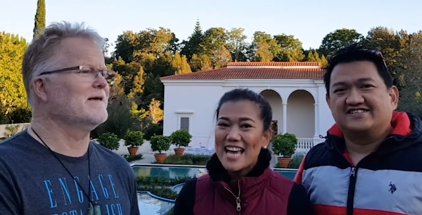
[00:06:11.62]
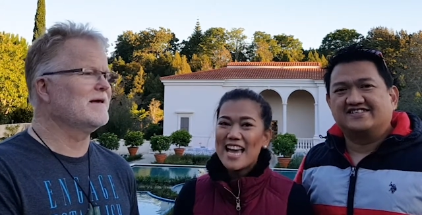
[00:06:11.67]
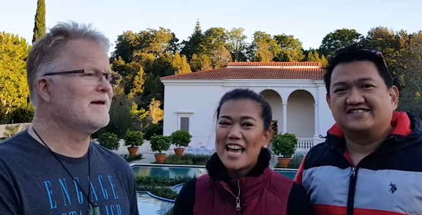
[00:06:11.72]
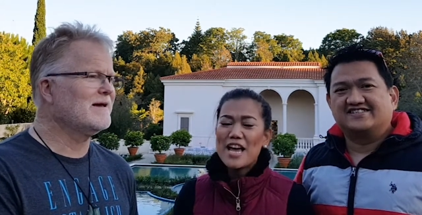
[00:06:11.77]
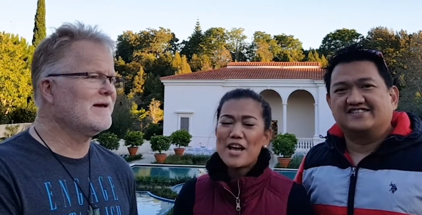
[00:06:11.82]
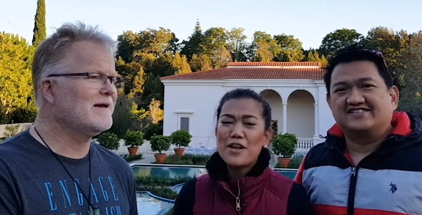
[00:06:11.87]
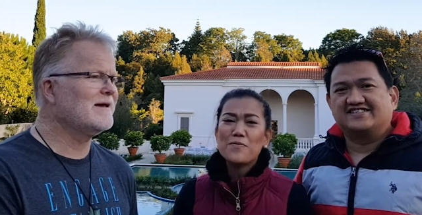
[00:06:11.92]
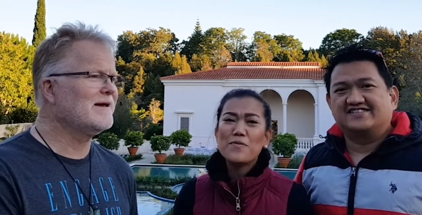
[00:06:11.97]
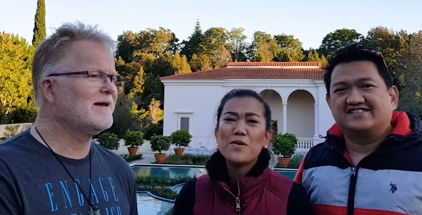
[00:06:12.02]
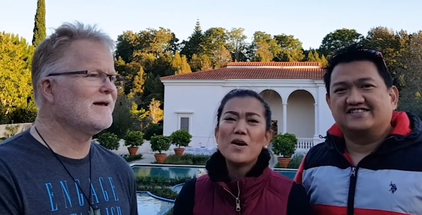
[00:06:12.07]

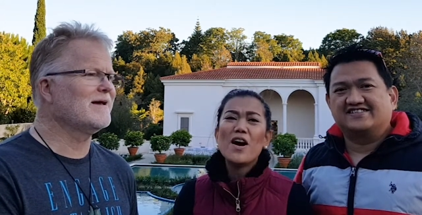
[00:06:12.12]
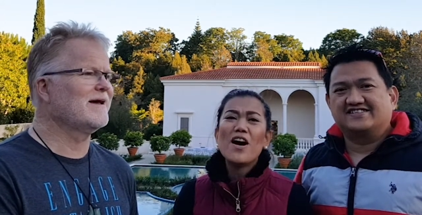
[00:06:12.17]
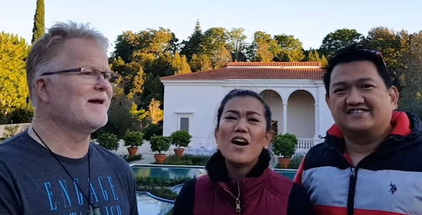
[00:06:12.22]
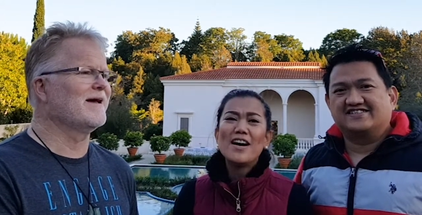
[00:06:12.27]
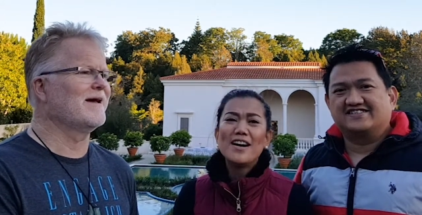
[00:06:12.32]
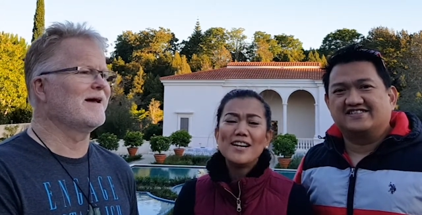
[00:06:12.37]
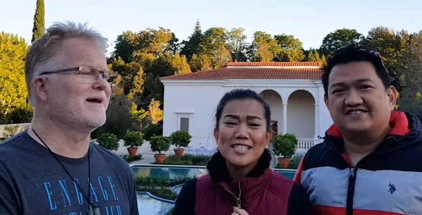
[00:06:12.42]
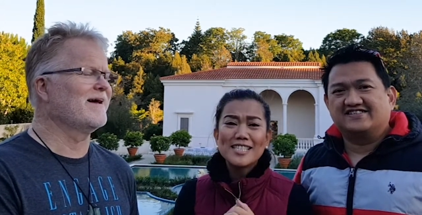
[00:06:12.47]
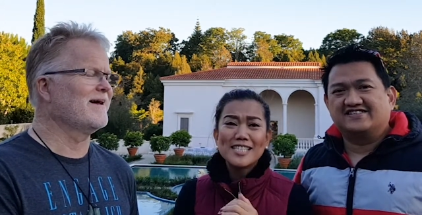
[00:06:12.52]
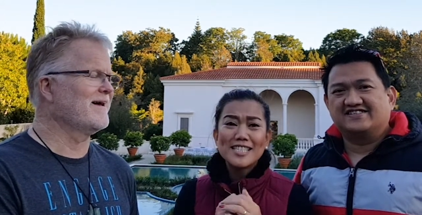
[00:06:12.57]
Speaker 1: and we
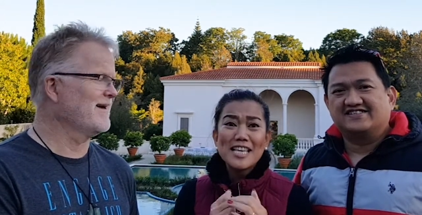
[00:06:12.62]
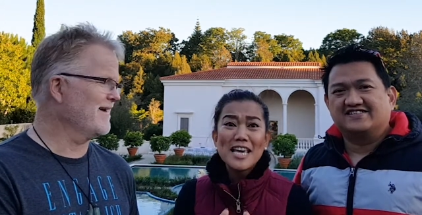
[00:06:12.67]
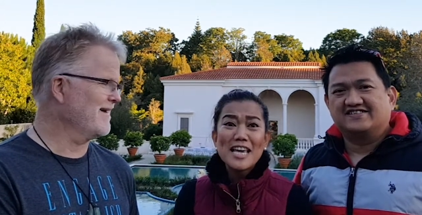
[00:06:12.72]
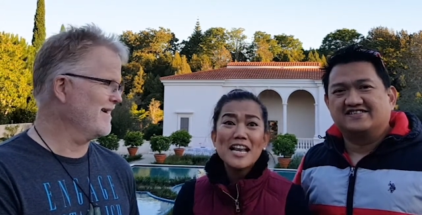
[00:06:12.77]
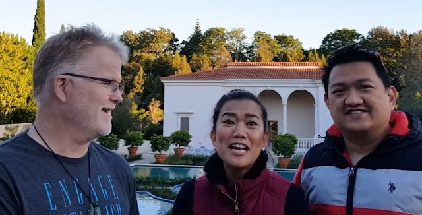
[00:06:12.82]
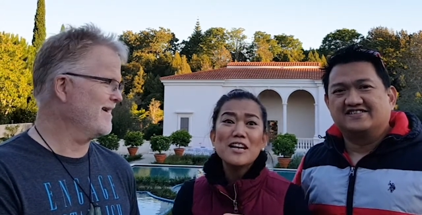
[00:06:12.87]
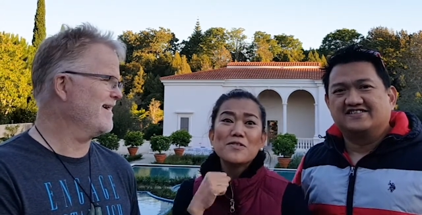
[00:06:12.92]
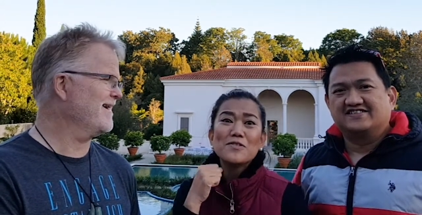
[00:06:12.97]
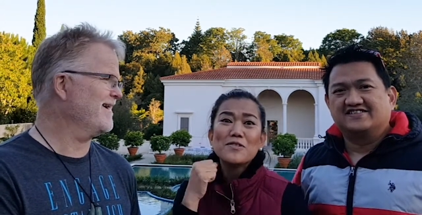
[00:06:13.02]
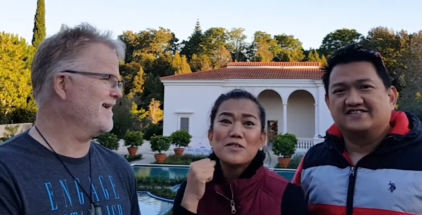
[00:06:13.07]
are
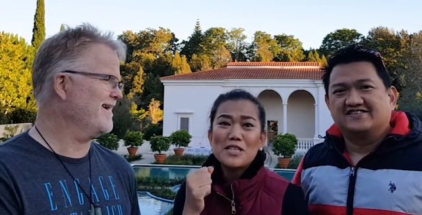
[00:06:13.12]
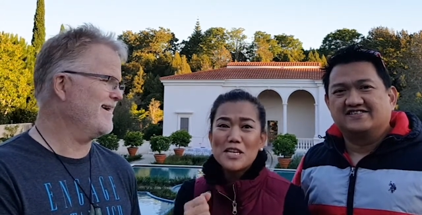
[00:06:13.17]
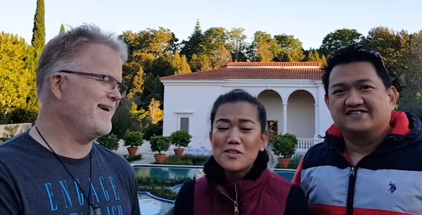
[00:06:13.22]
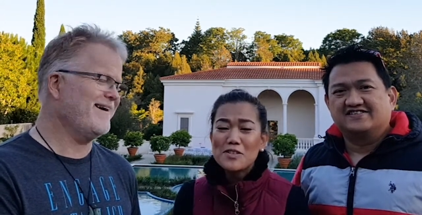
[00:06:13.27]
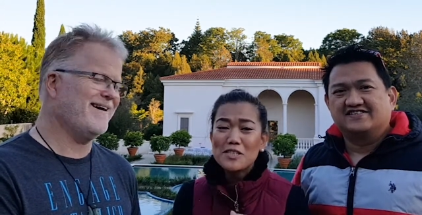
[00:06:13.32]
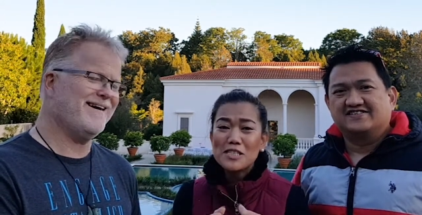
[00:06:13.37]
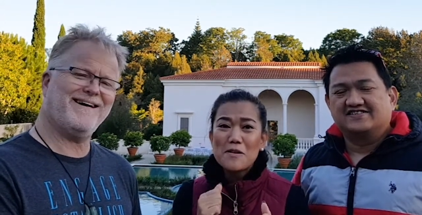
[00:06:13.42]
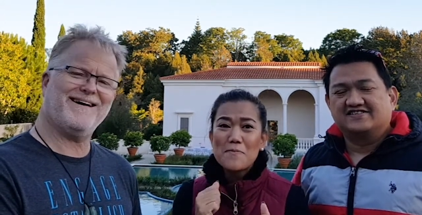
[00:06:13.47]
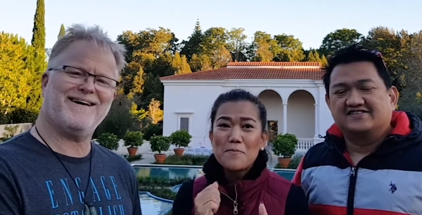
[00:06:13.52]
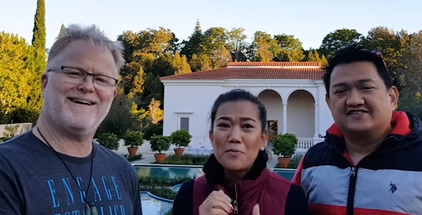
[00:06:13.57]
still
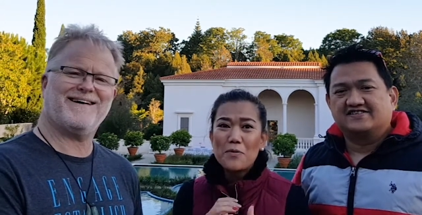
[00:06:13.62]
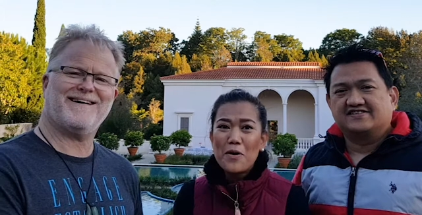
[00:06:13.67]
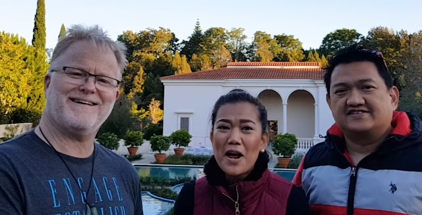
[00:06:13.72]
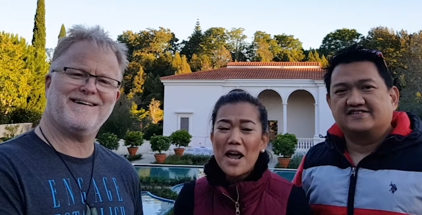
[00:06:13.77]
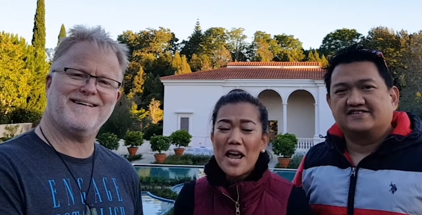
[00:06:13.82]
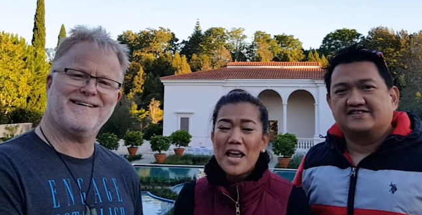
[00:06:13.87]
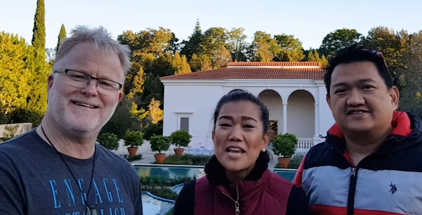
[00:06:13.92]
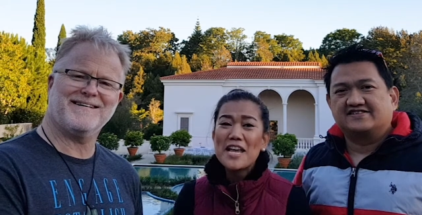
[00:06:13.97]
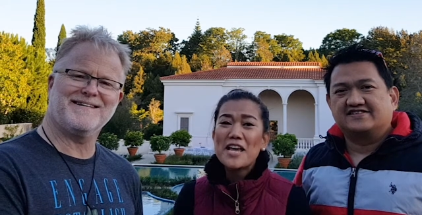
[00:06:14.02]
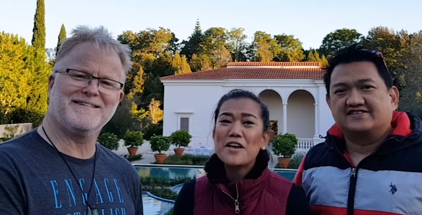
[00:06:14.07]
continuously
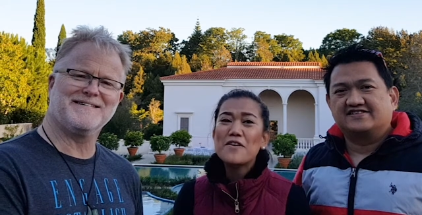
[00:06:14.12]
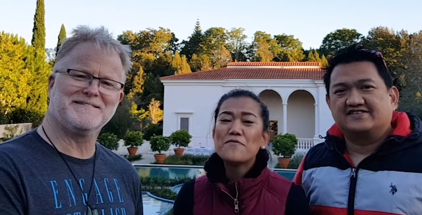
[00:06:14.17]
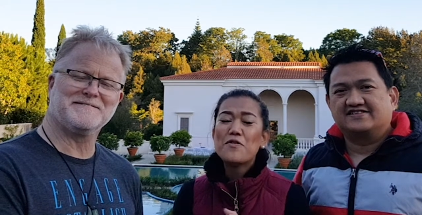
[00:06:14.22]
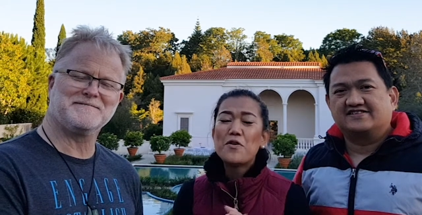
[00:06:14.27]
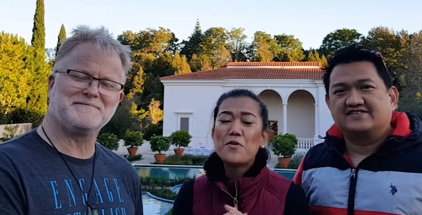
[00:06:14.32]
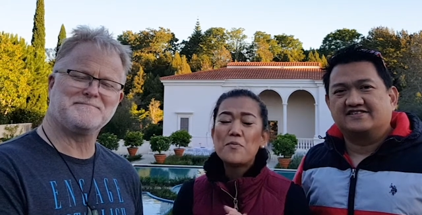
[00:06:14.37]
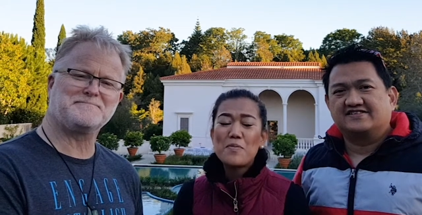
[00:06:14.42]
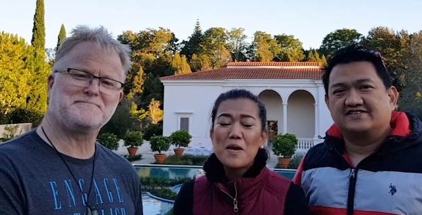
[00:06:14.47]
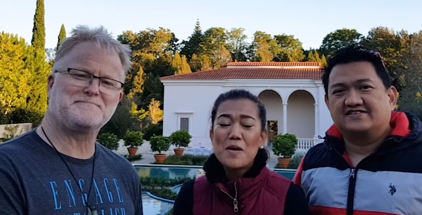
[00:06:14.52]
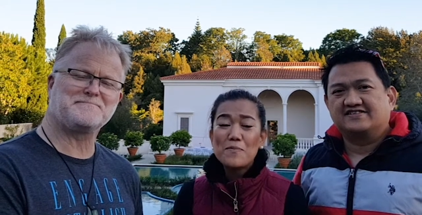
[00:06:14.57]
praying
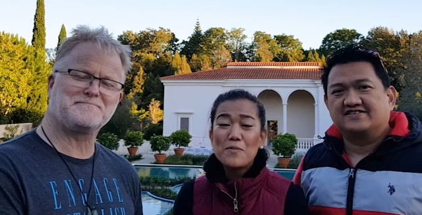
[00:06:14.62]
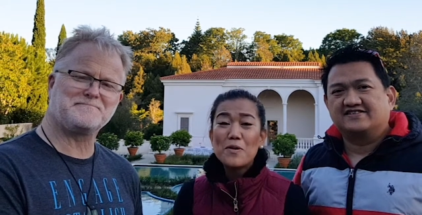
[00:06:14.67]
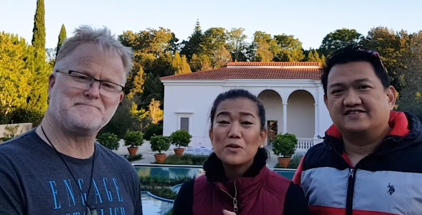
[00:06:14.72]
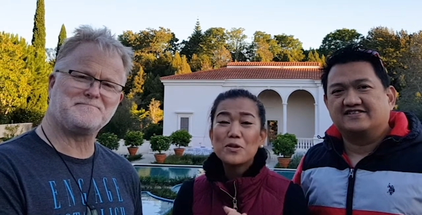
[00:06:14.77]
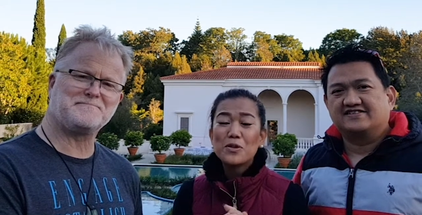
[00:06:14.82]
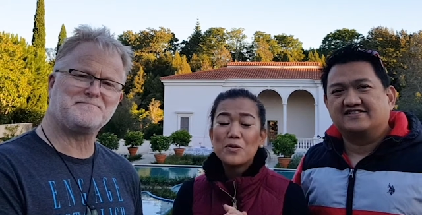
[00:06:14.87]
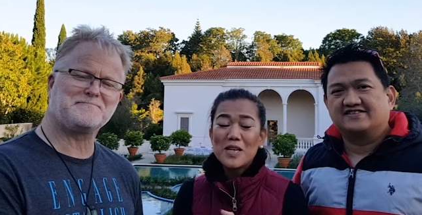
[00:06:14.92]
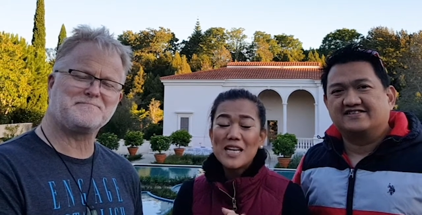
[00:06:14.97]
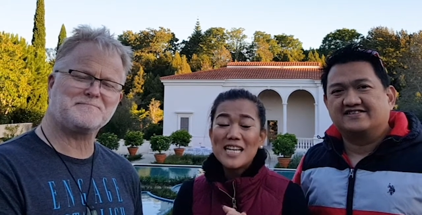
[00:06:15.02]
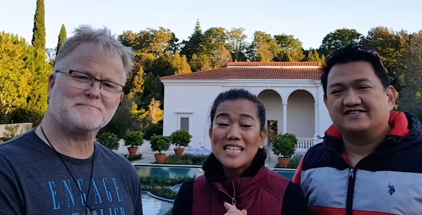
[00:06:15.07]
for people
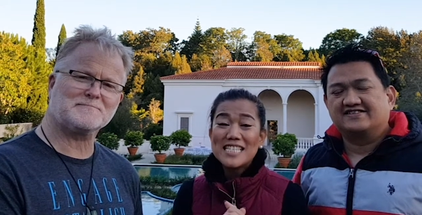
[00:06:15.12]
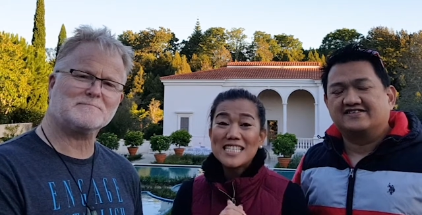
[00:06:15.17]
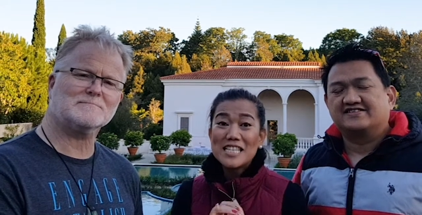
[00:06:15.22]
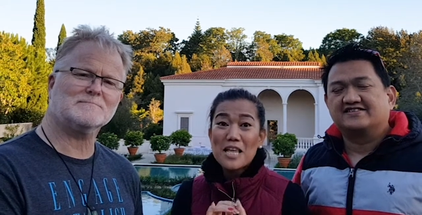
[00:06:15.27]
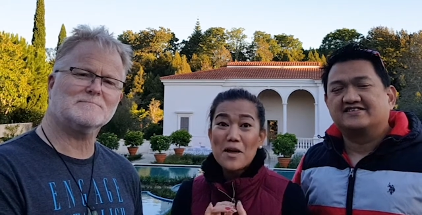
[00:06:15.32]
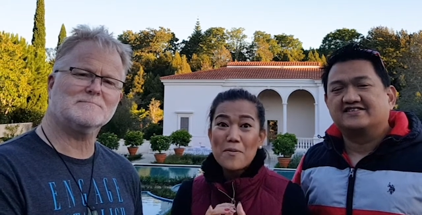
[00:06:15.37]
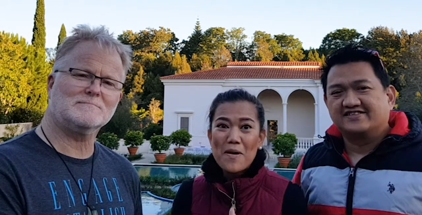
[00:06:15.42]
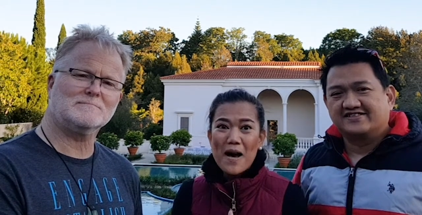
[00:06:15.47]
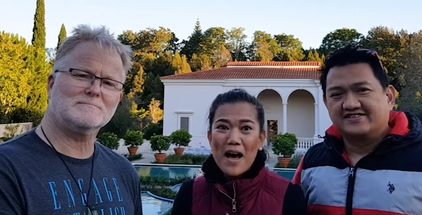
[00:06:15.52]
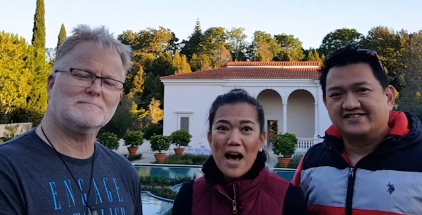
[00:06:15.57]
to really
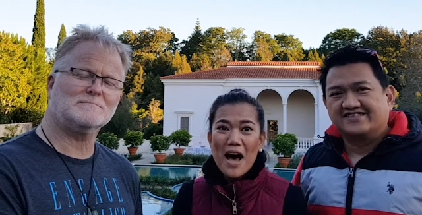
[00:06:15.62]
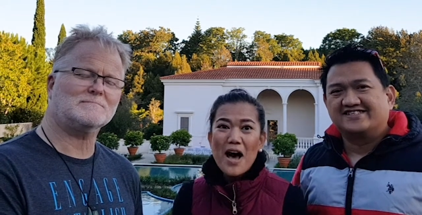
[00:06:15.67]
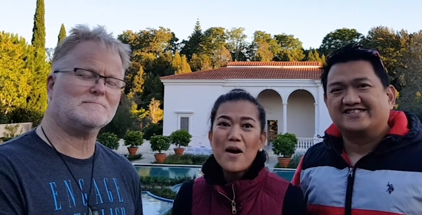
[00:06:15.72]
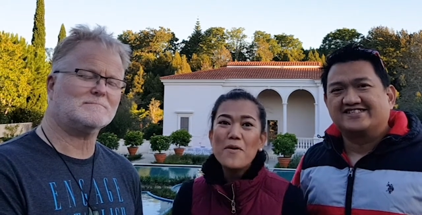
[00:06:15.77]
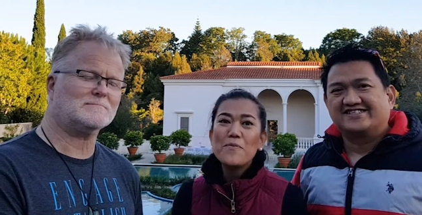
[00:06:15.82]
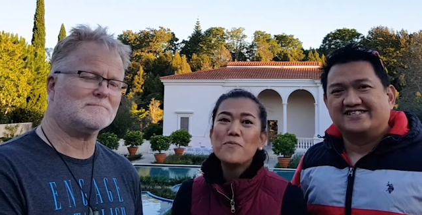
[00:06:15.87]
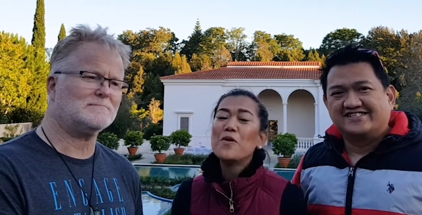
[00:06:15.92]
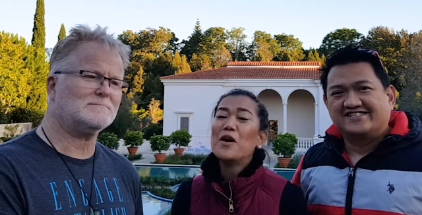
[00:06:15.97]
step up.